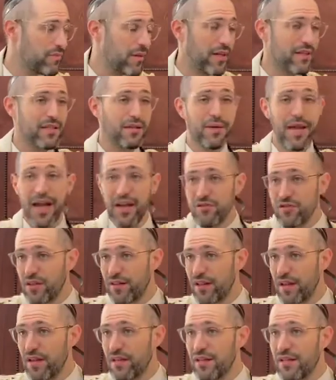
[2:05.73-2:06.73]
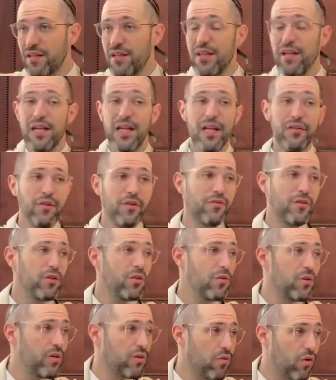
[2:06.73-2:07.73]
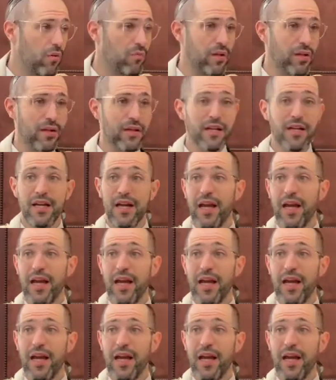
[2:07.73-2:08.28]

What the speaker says: makes them agitated, even if you do it normally.